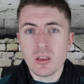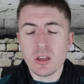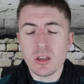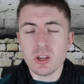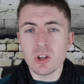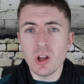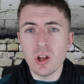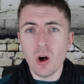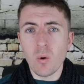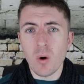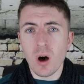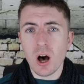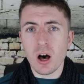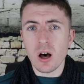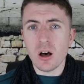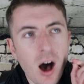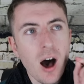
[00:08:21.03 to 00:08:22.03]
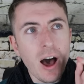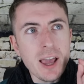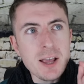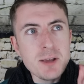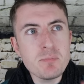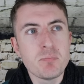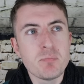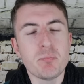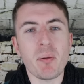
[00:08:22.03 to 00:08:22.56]
You know what?
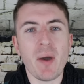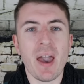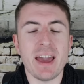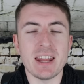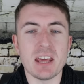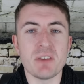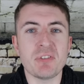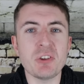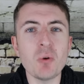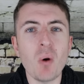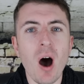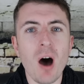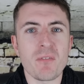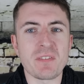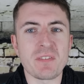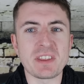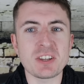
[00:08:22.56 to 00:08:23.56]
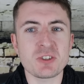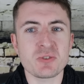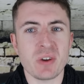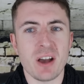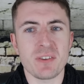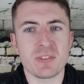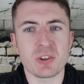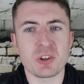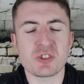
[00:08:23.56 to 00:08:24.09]
I bet if you offer this
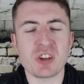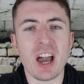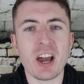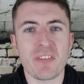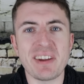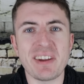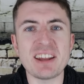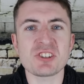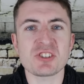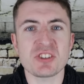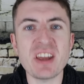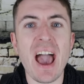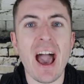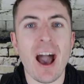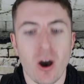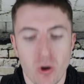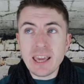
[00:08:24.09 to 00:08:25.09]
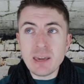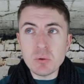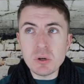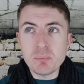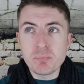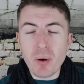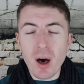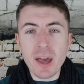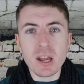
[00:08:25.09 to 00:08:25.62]
transfer to Jack Grealish now, he
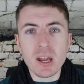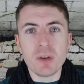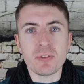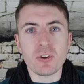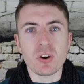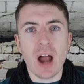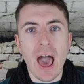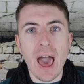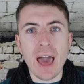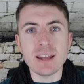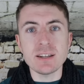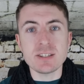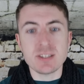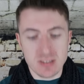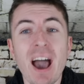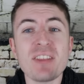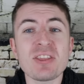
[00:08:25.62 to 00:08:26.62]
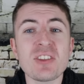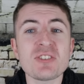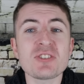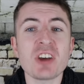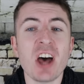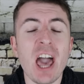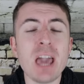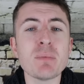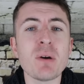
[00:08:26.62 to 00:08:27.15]
would bite off your hand. At the
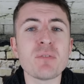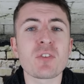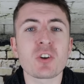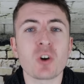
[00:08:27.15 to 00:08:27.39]
time of